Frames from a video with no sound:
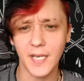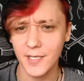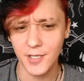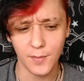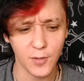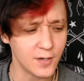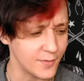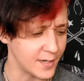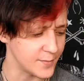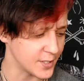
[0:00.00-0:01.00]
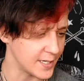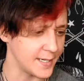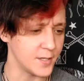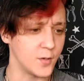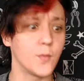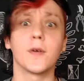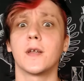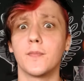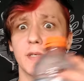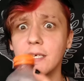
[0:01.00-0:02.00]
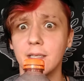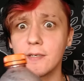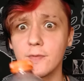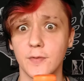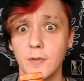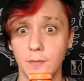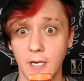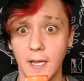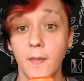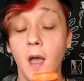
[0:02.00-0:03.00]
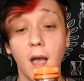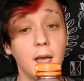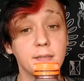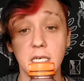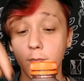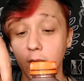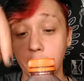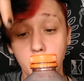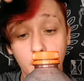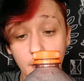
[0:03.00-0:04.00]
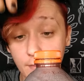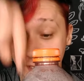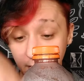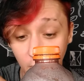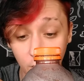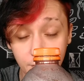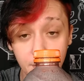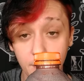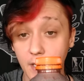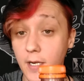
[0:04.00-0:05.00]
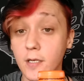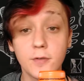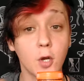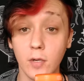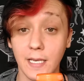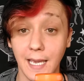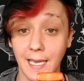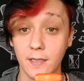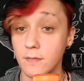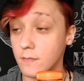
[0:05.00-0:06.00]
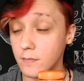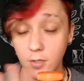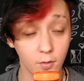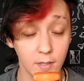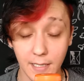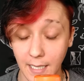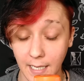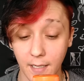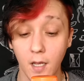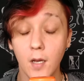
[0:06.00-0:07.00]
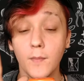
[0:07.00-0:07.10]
I should have brought one. I'm sorry I don't. We're going to pretend this one's one, right? I've seen people where you dig holes through there. You totally can. Totally can.